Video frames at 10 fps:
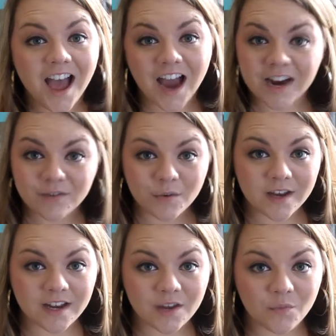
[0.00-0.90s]
Hi
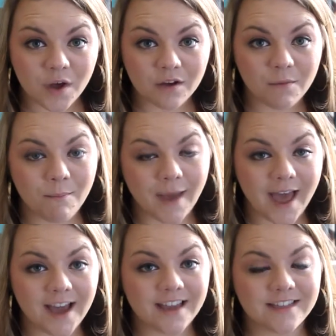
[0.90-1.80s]
everyone and welcome
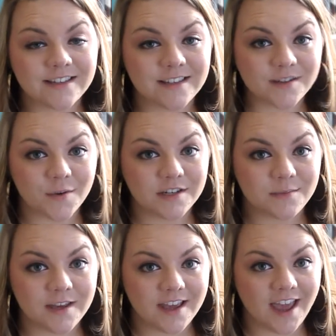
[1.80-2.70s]
back. This is going to
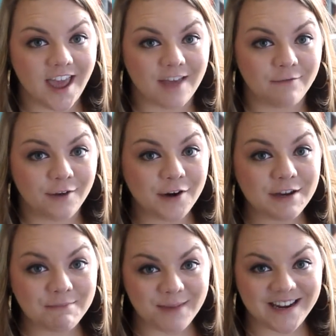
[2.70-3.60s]
be a
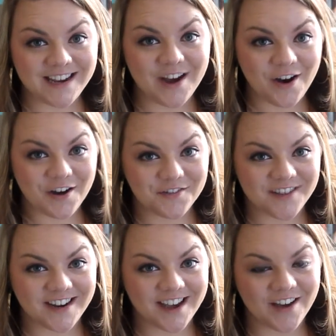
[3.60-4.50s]
very mini haul
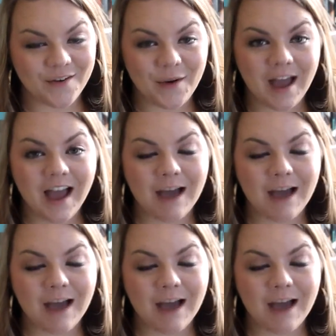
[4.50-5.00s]
video.